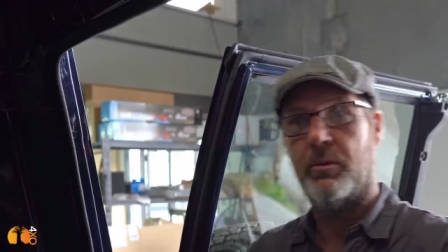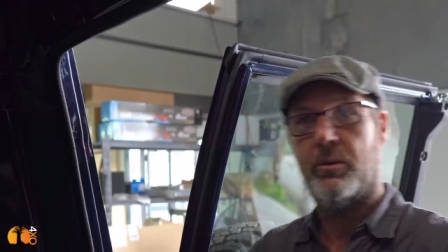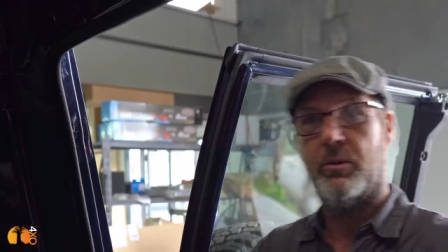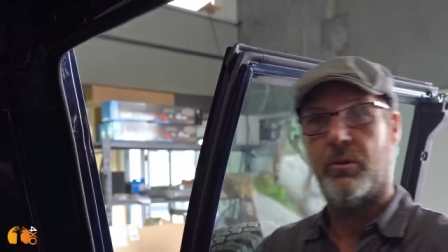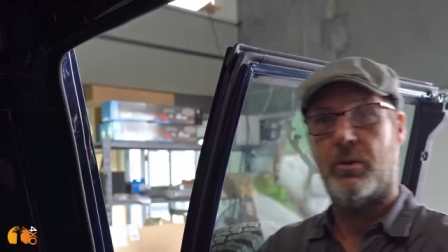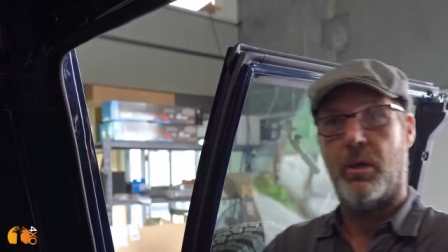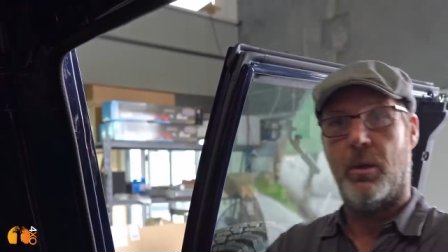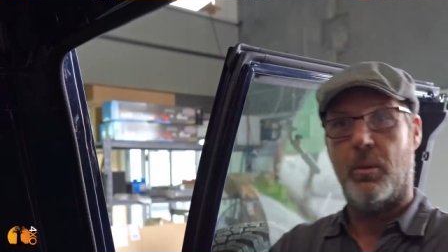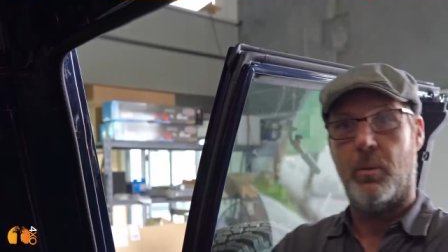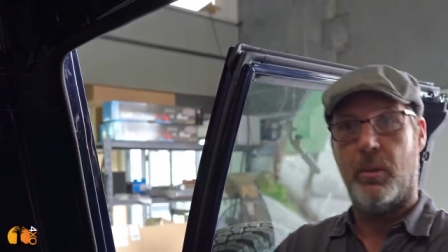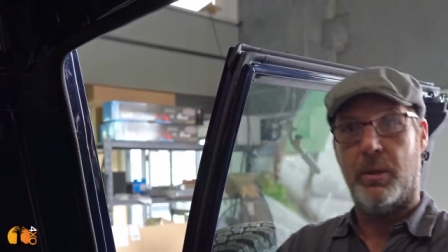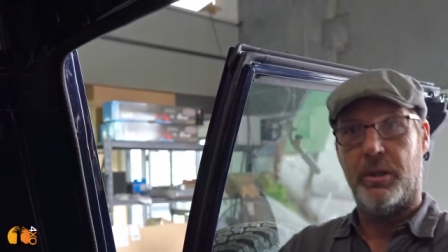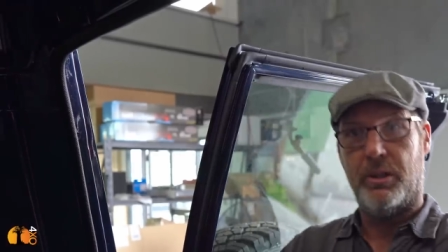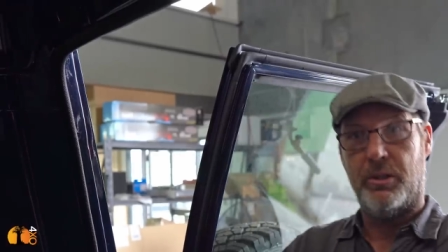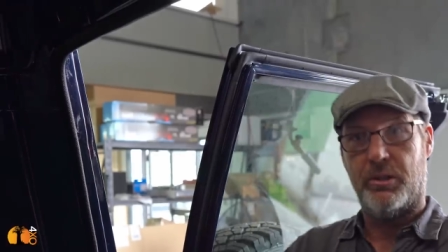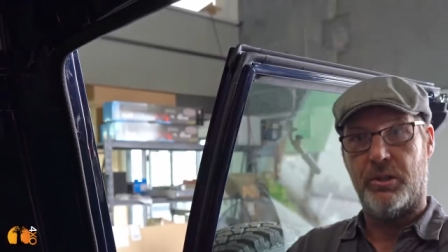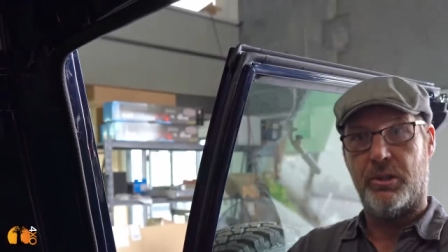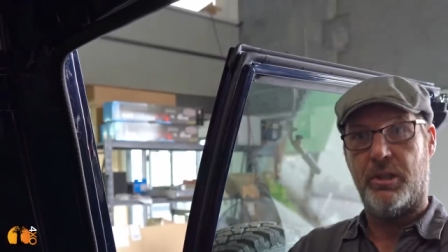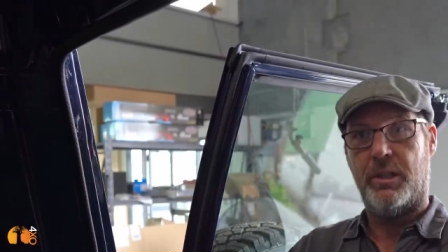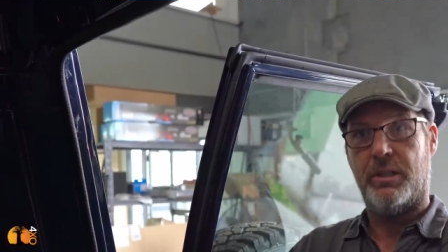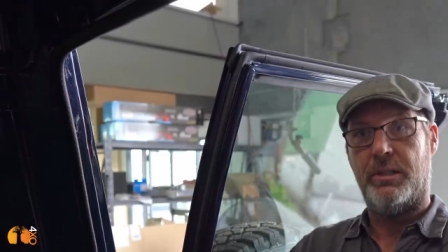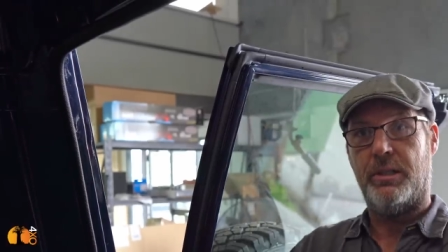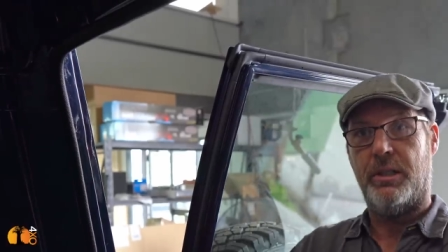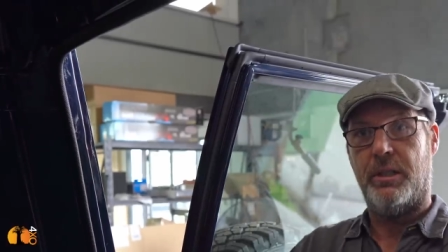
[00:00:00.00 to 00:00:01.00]
so when you're
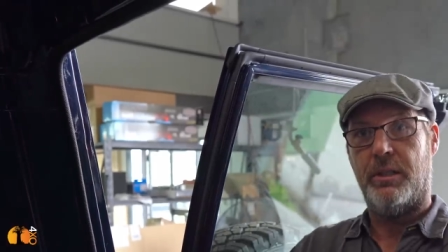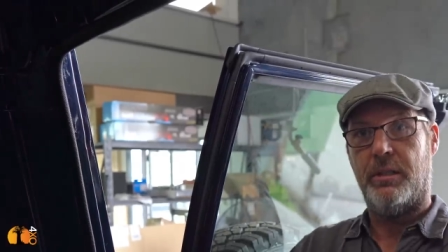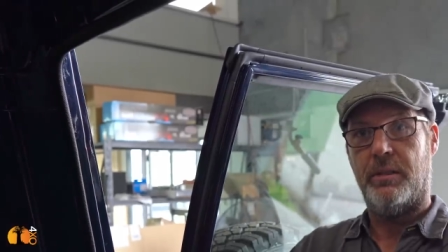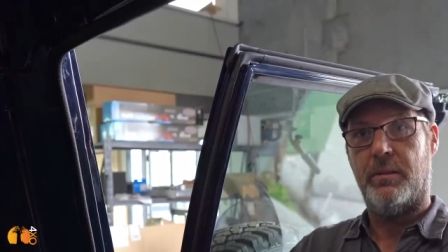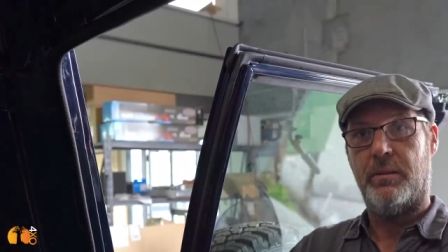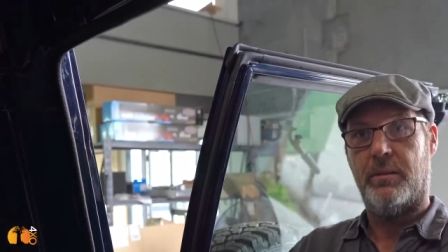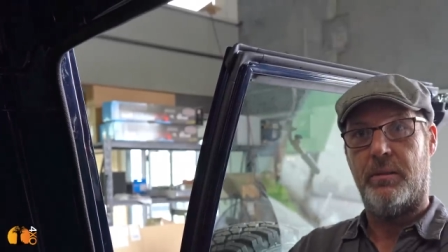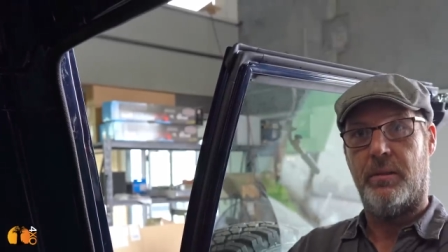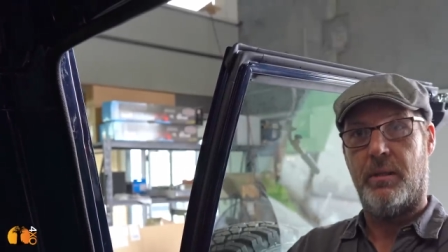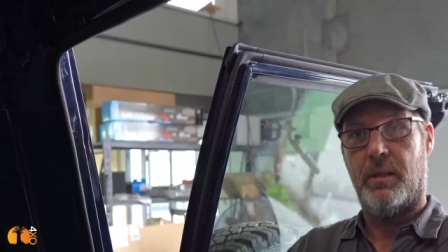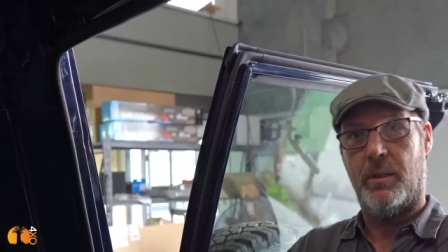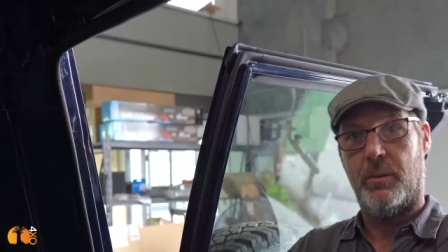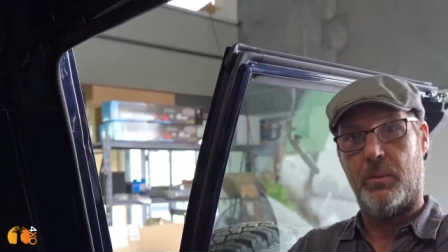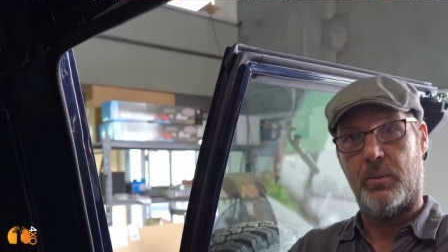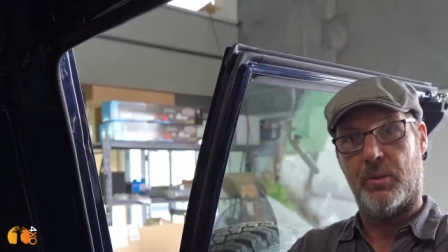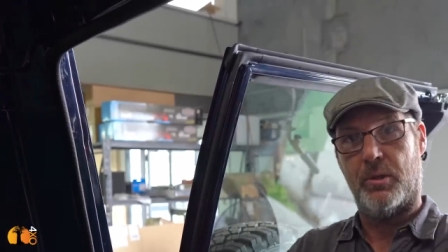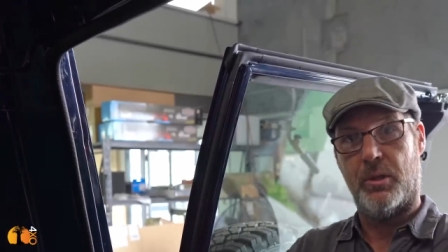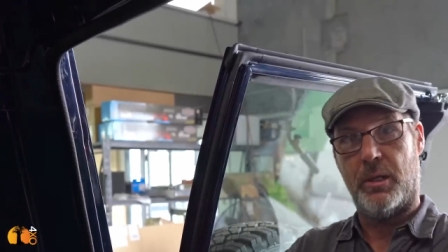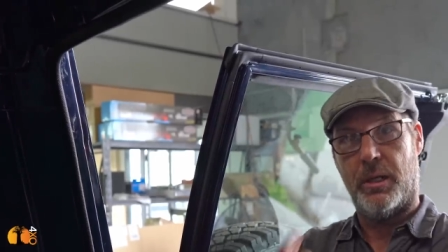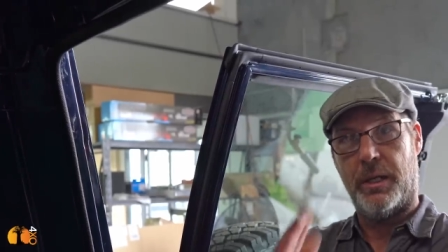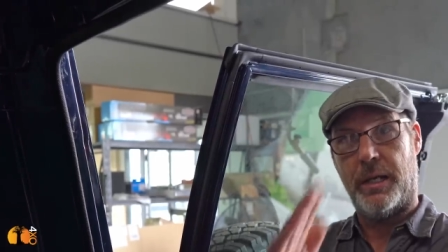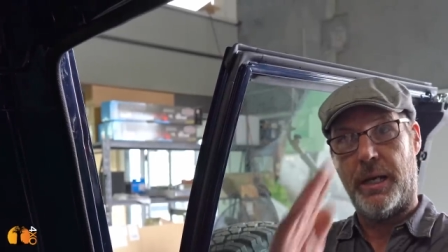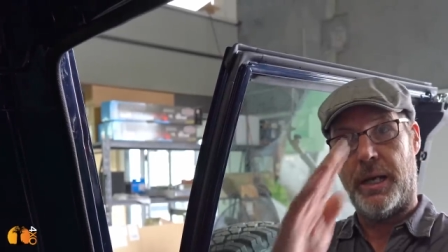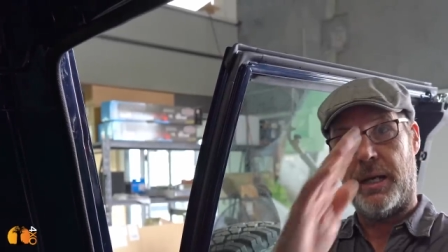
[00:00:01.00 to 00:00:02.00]
sitting it was
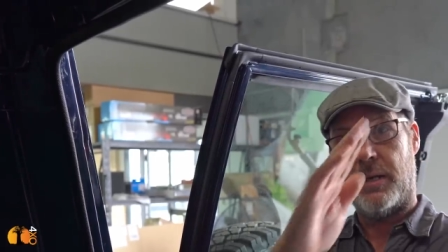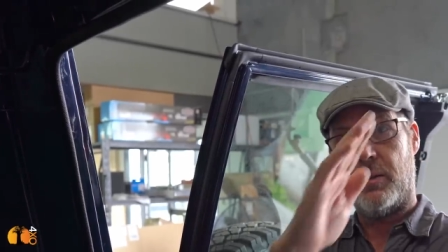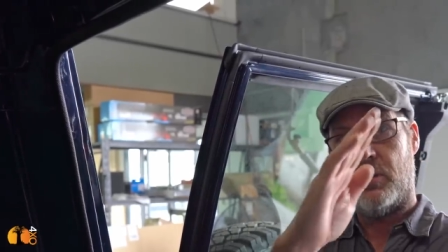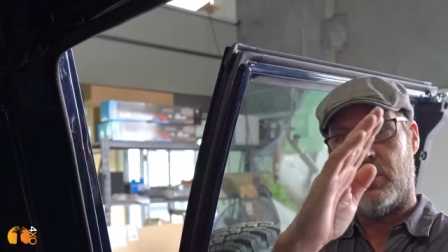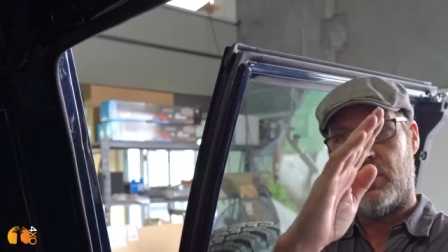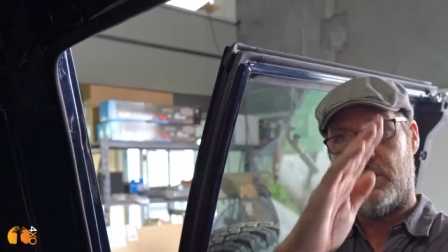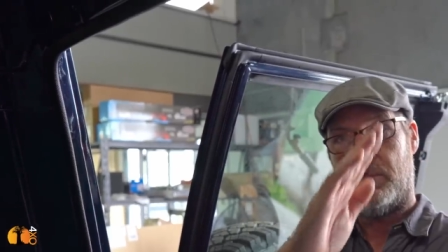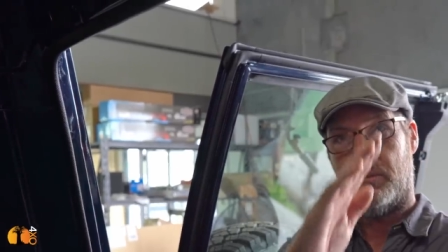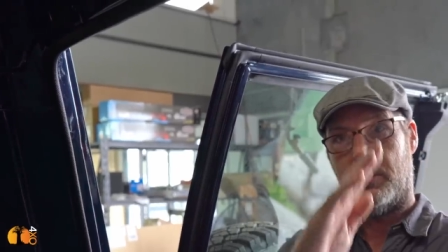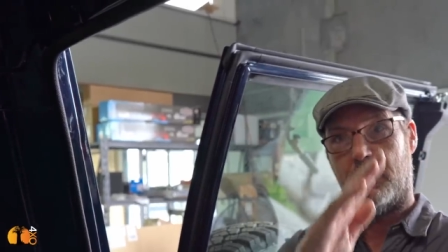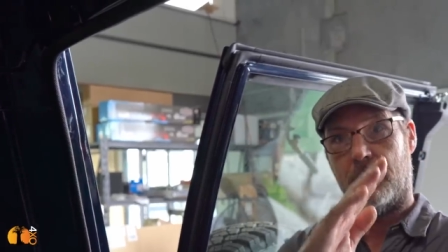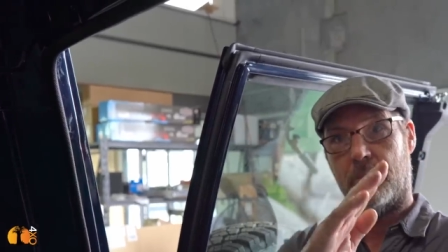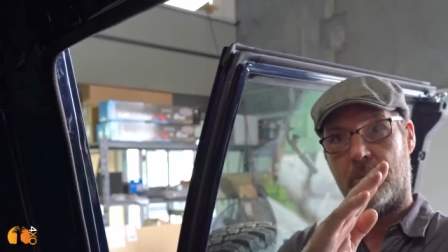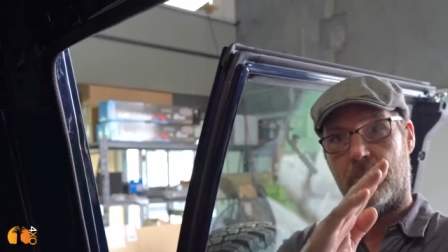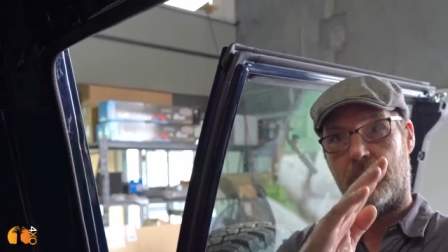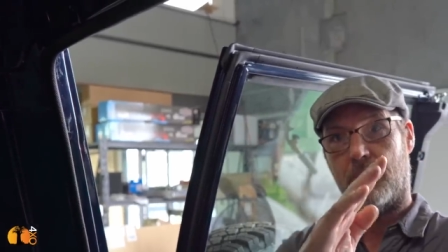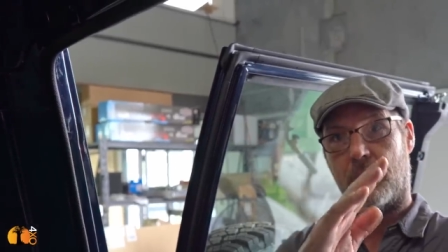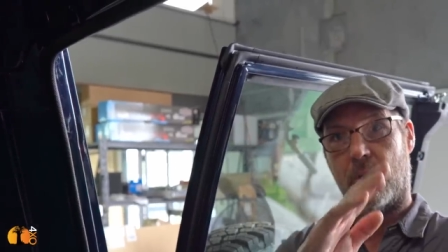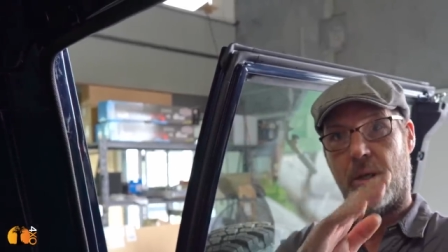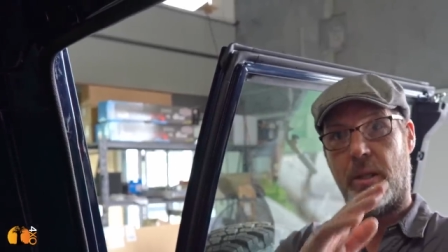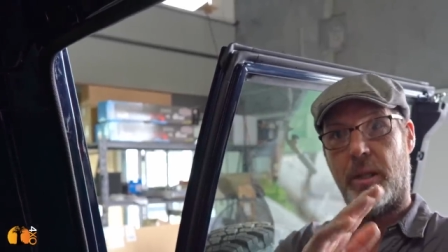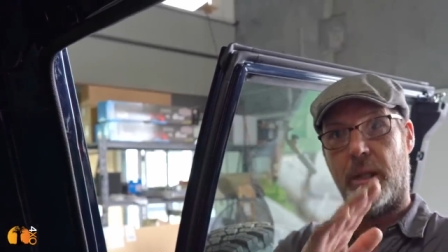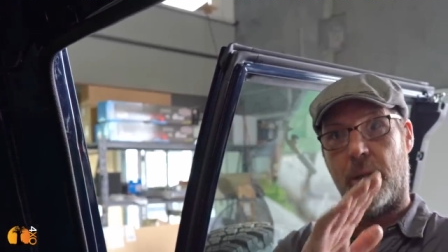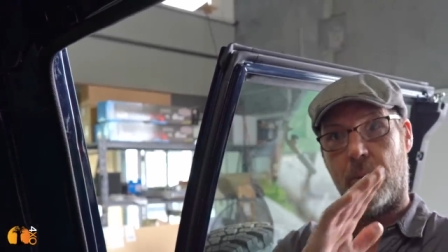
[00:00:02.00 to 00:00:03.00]
at an angle
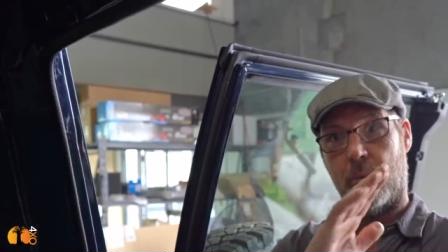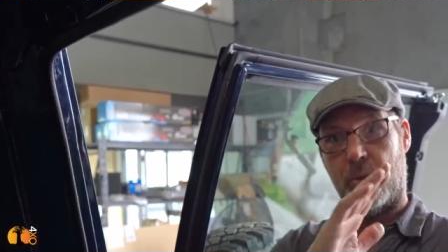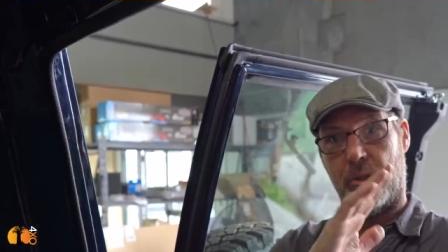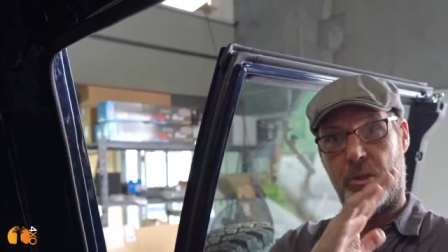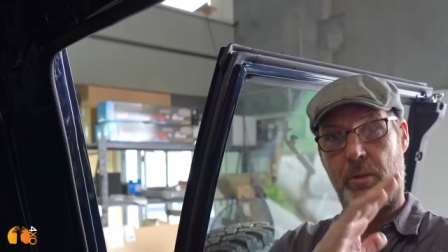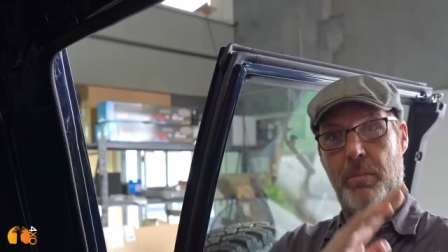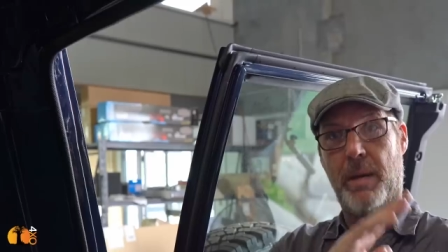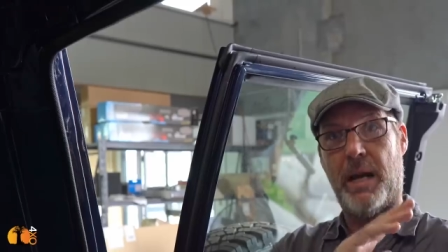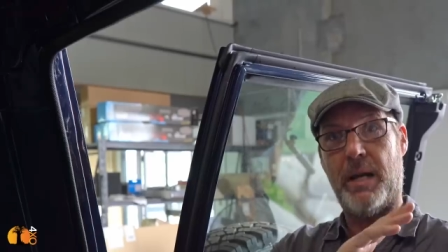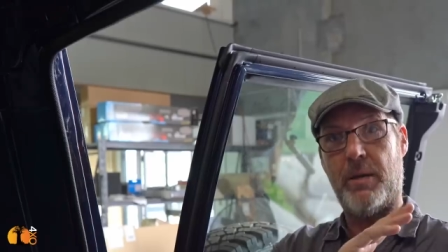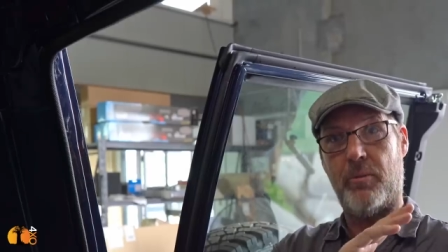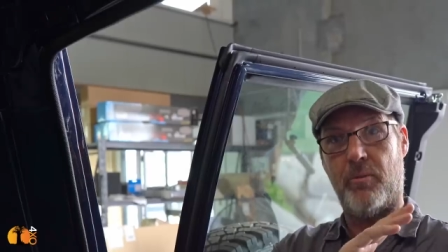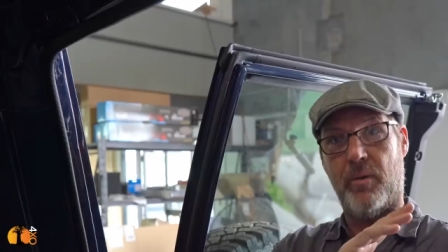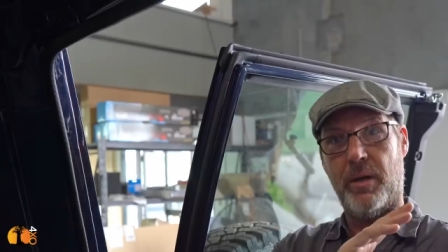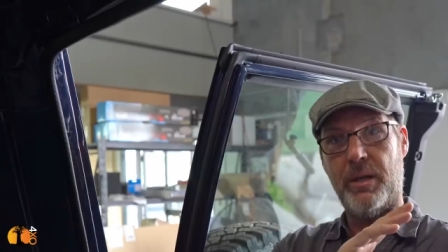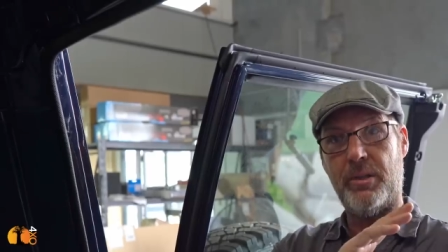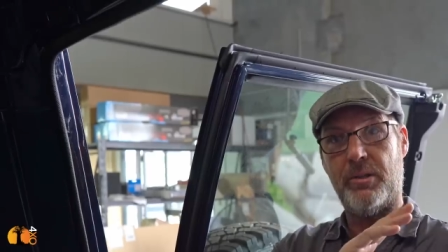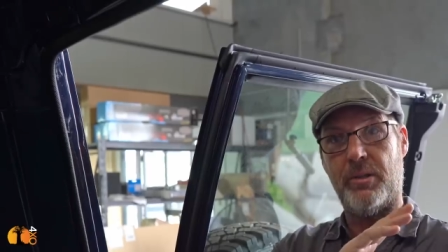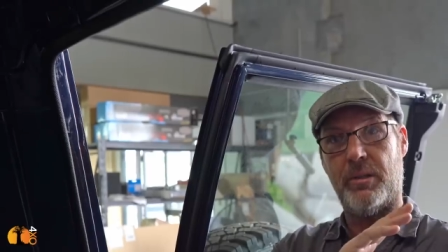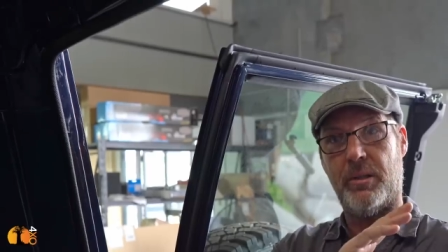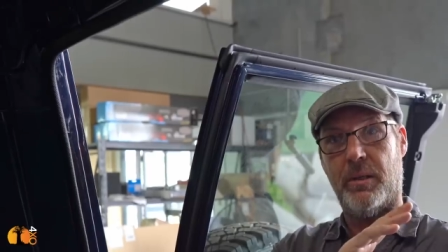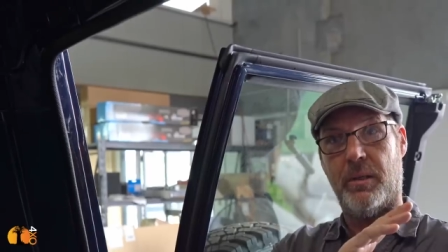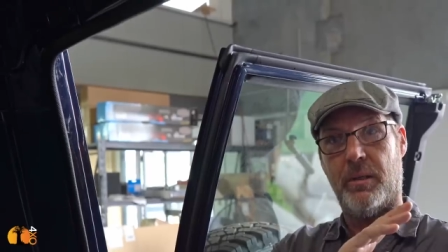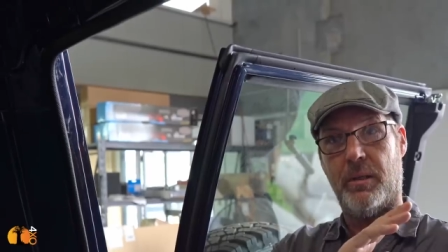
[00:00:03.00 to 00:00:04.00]
so that was your
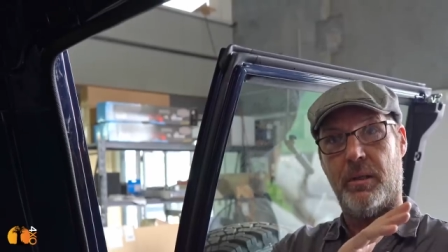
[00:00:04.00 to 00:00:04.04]
backrest